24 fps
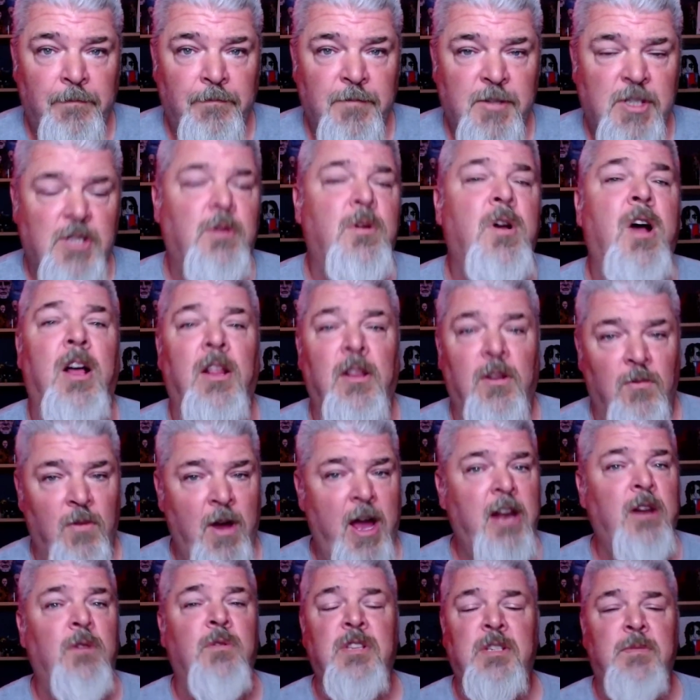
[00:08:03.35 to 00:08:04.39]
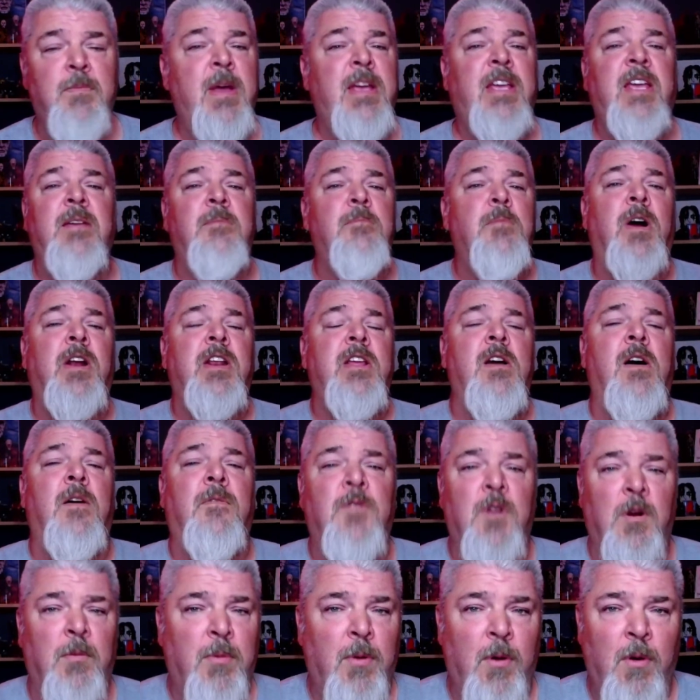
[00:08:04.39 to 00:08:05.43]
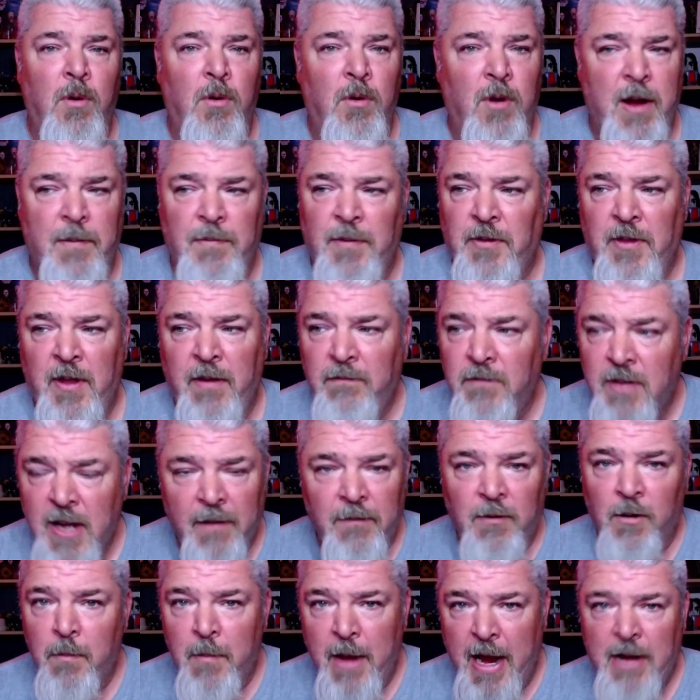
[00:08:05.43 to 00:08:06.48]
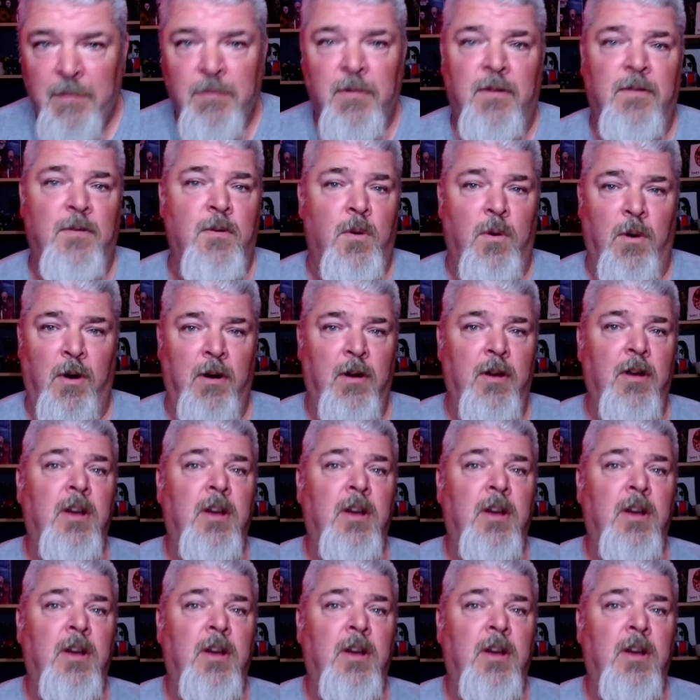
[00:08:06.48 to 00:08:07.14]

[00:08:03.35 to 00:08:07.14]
So Colorado is making money off their program that they've never made before.